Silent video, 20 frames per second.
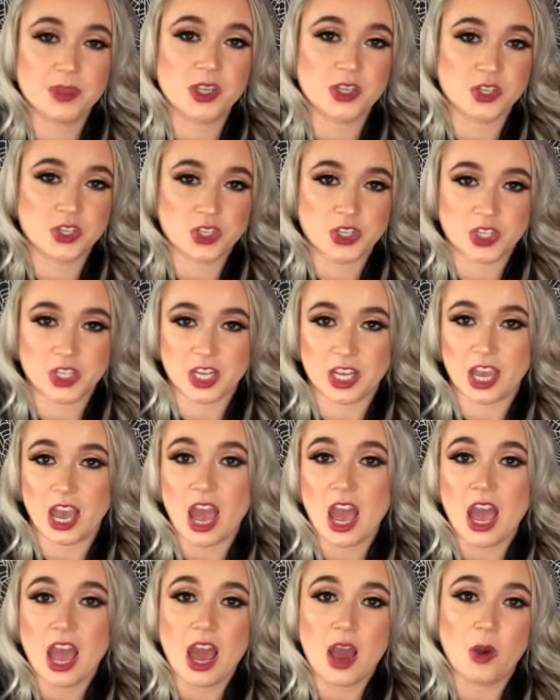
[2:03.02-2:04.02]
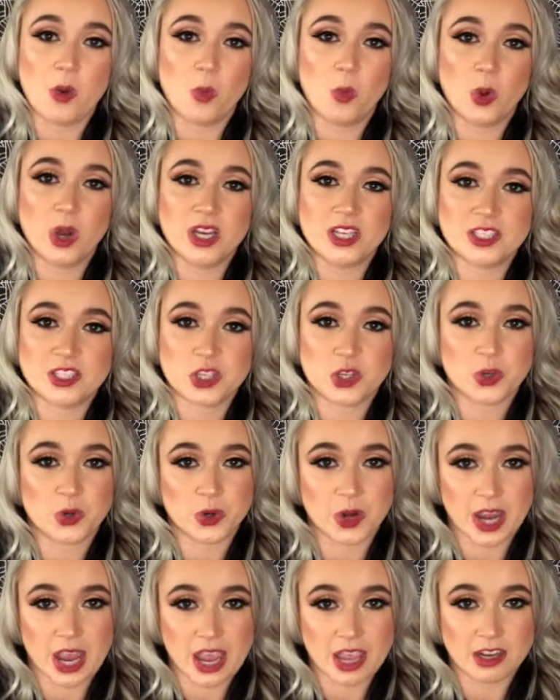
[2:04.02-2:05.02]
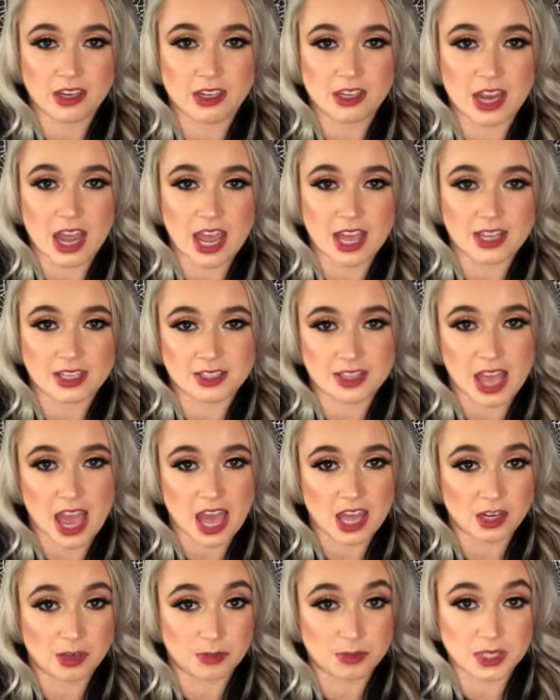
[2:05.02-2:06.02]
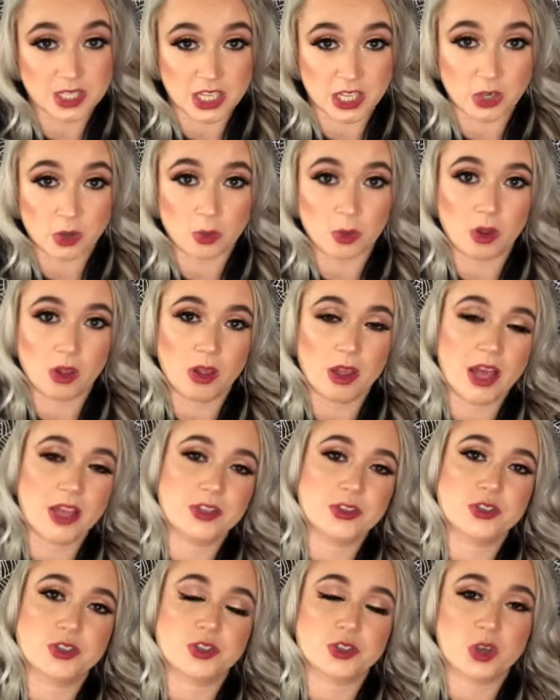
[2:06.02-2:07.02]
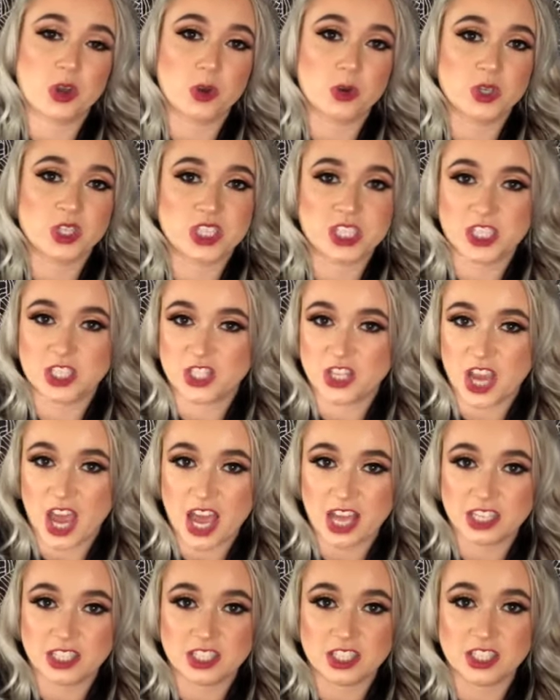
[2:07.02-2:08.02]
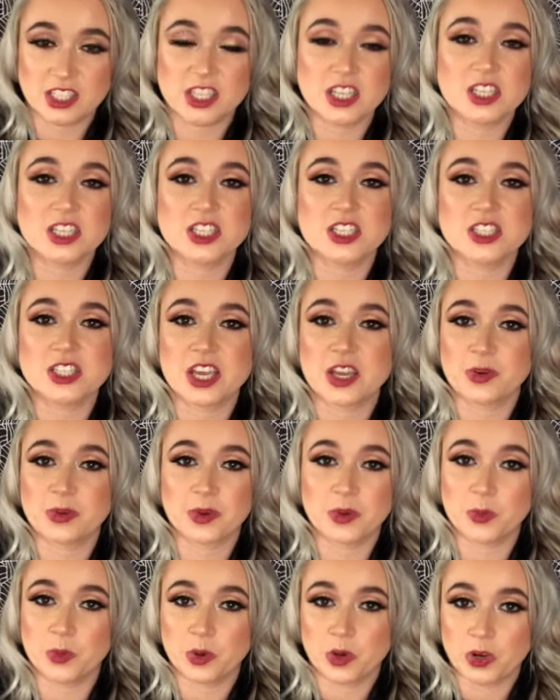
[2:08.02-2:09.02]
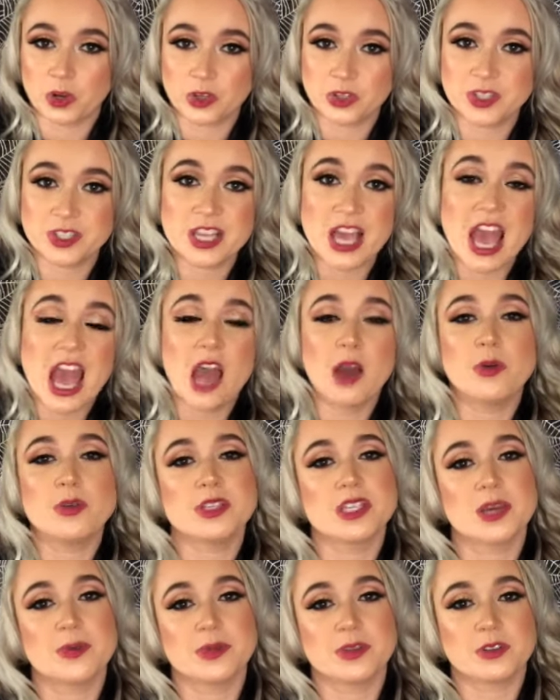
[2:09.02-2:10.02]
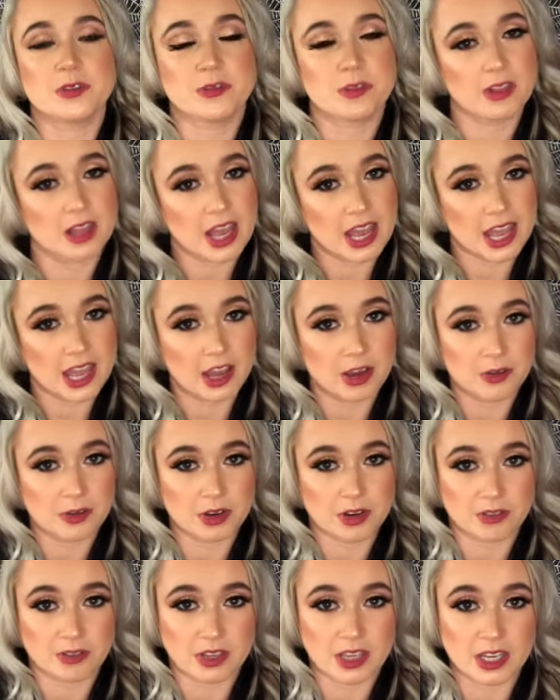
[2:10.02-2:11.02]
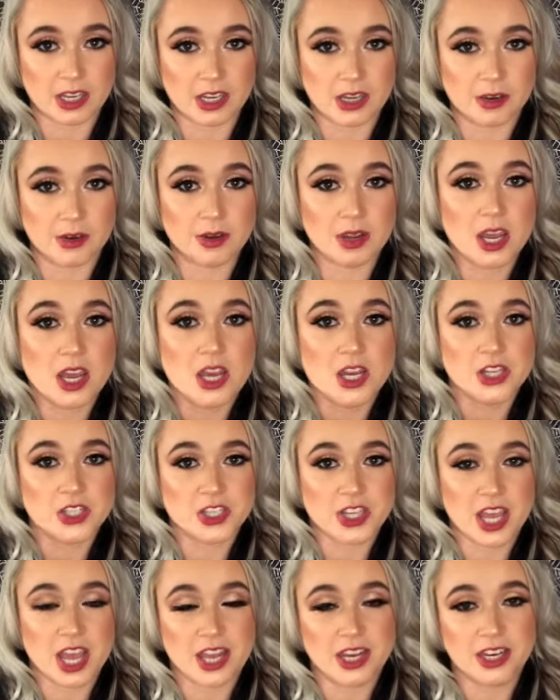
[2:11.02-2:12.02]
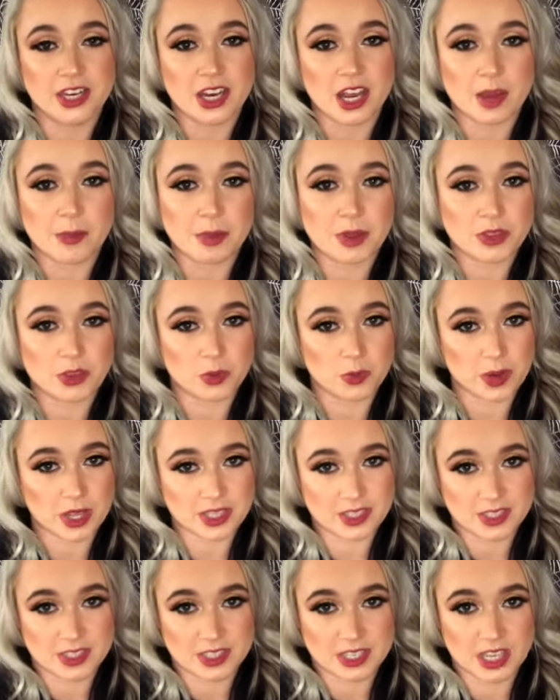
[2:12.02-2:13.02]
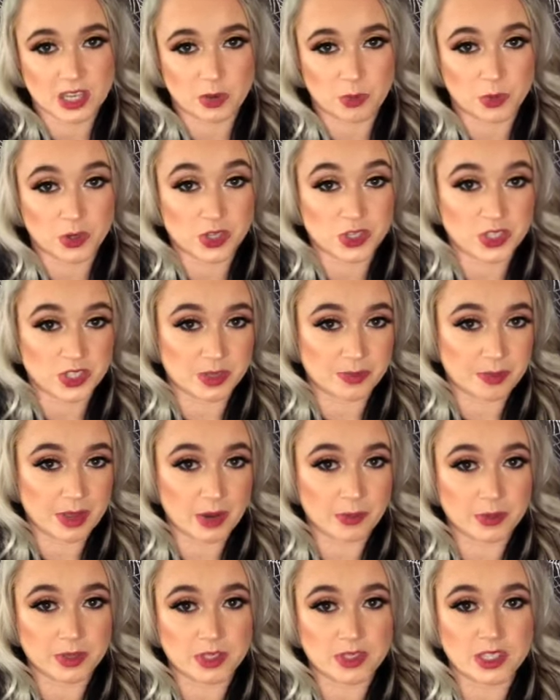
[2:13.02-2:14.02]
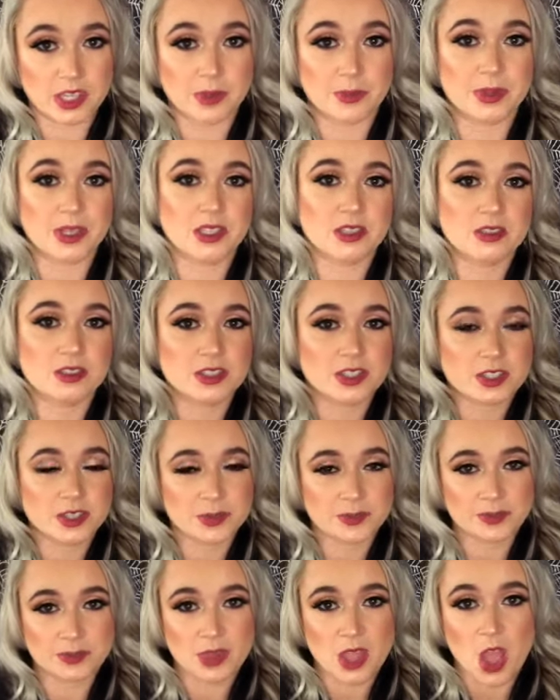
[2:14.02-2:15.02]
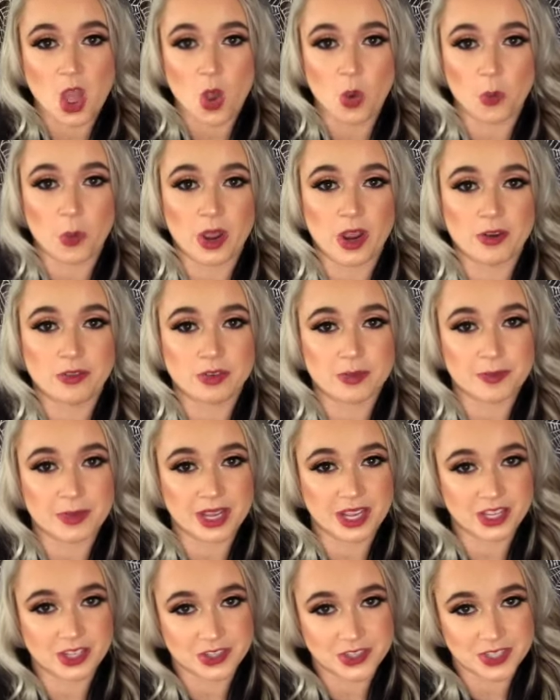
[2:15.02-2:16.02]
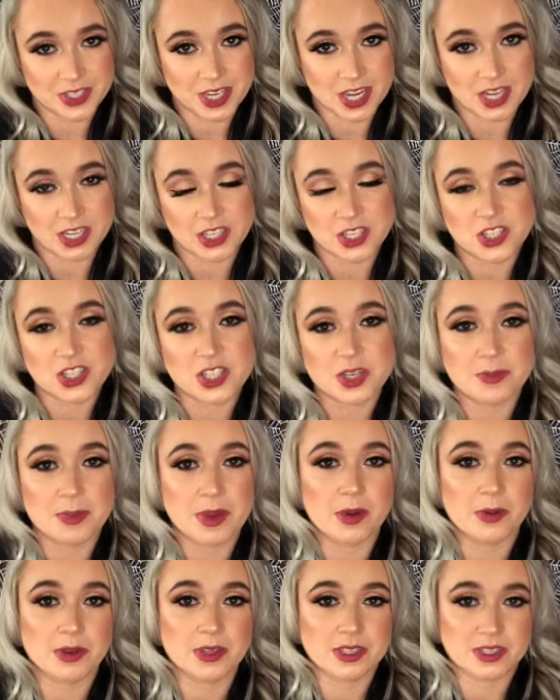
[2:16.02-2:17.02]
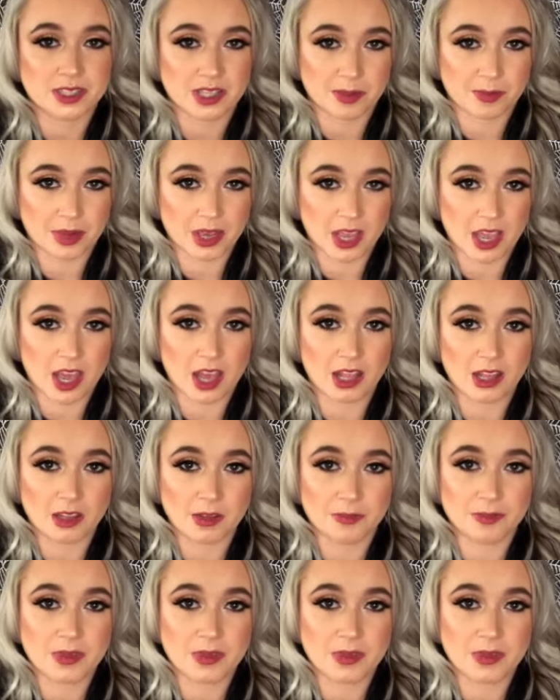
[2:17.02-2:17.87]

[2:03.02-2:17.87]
She was created as Adam's equal, and so she chanted the sacred words and was able to fly out of Eden. She ended up at the Red Sea, where she met with demons, where, from my understanding, she met with Samael,